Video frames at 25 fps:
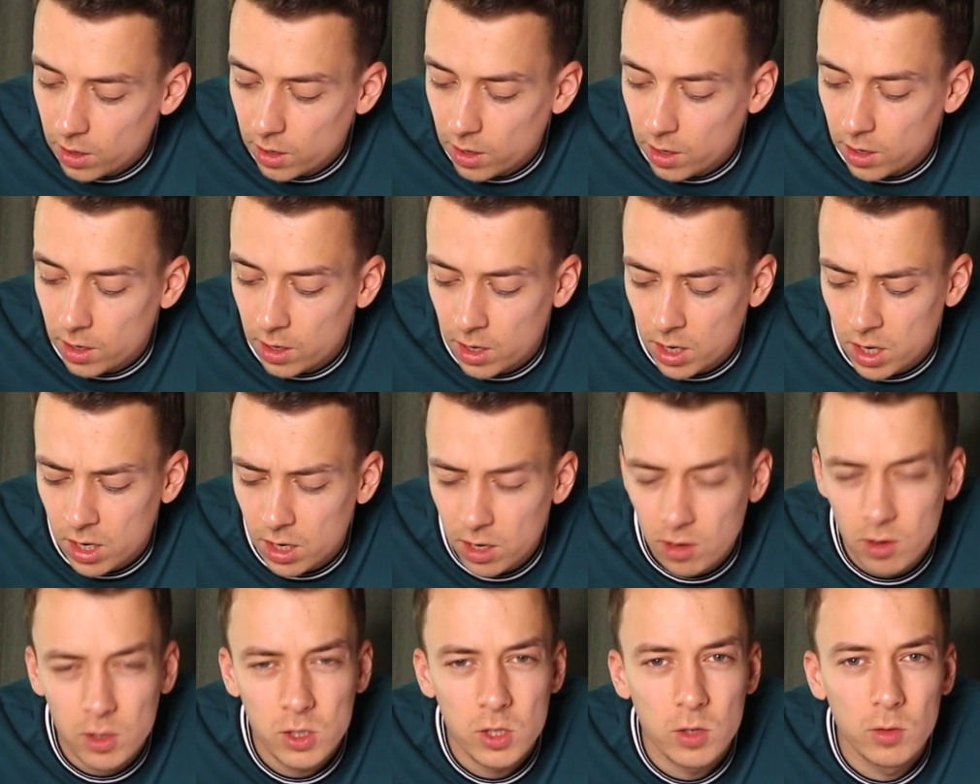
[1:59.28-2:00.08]
And
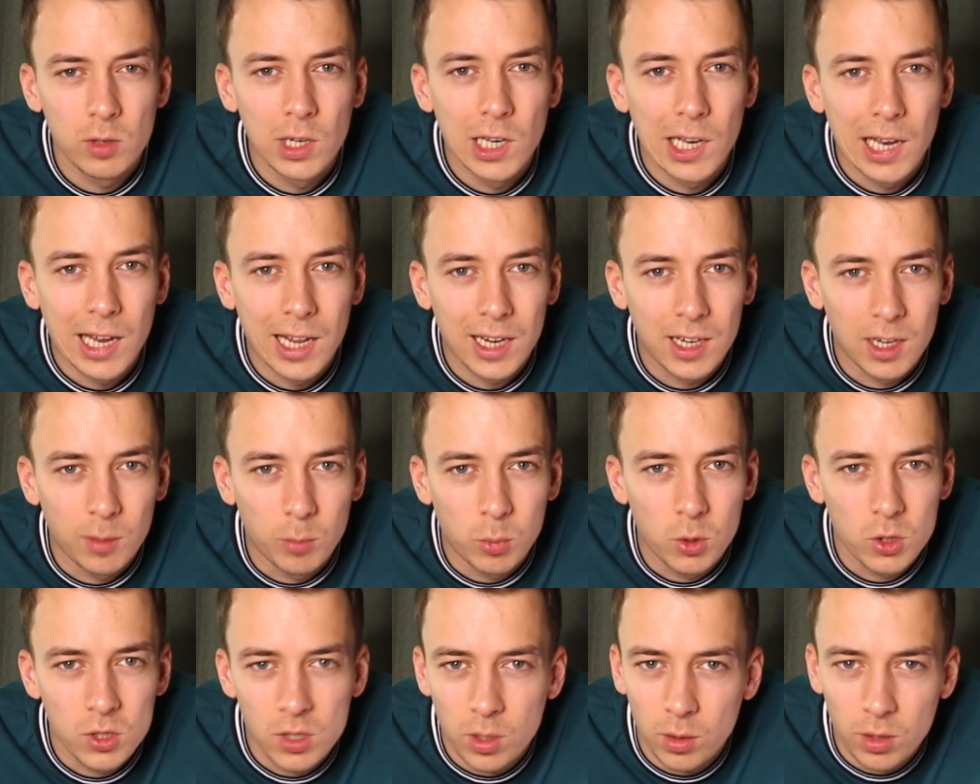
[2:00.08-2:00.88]
I actually really like it
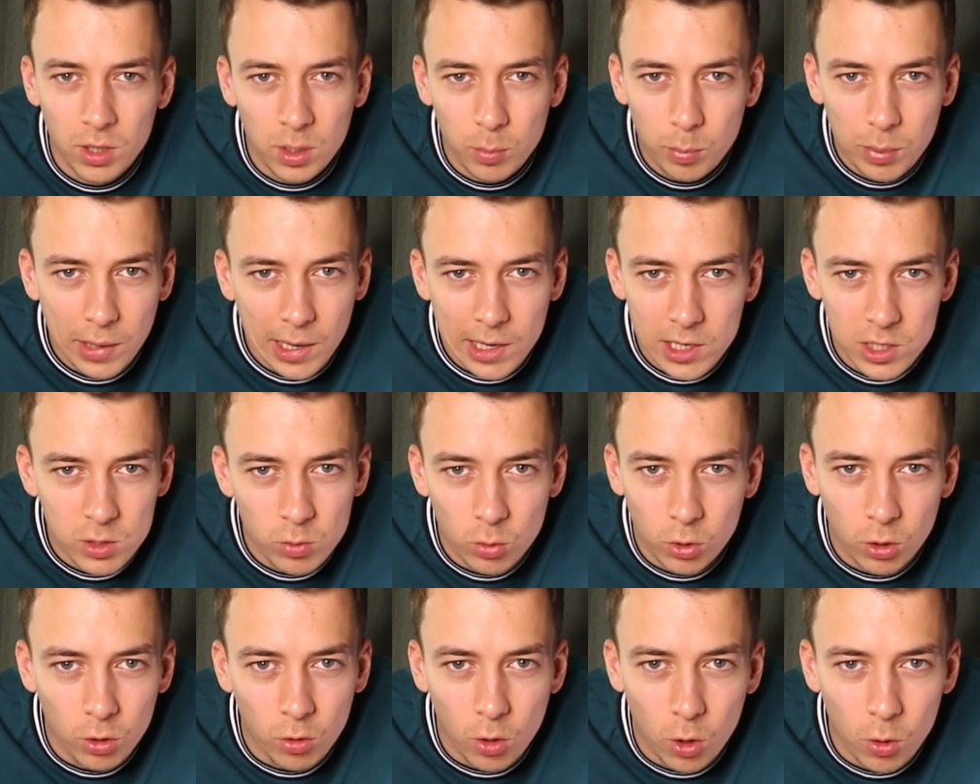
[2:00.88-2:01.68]
because the plants
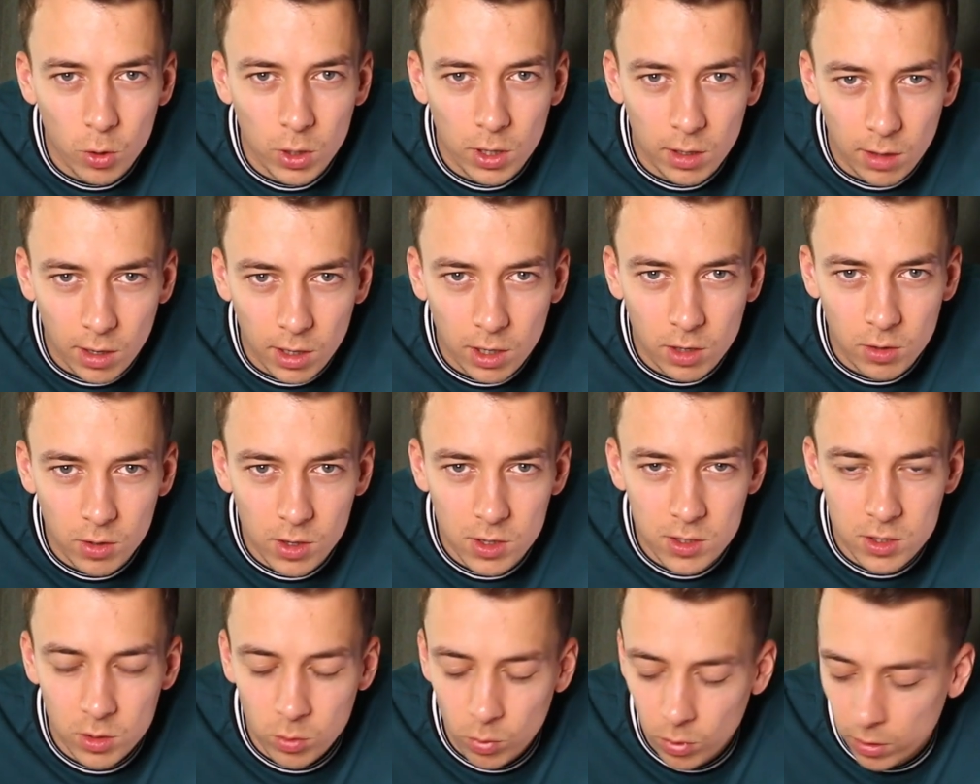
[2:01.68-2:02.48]
were growing like
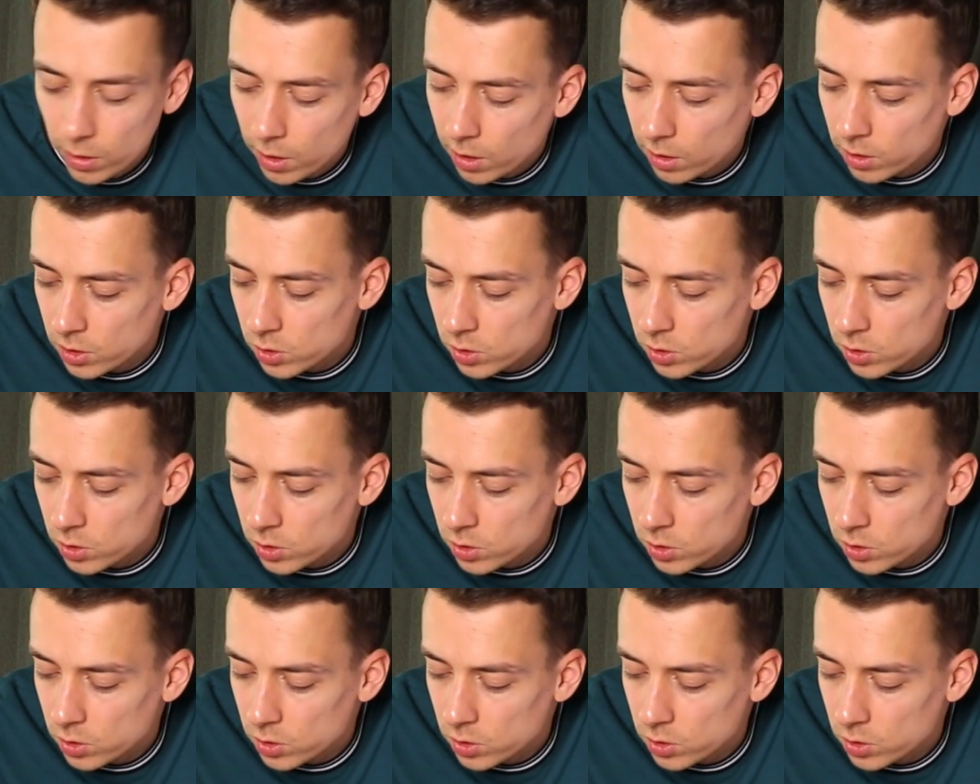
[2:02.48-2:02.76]
crazy with that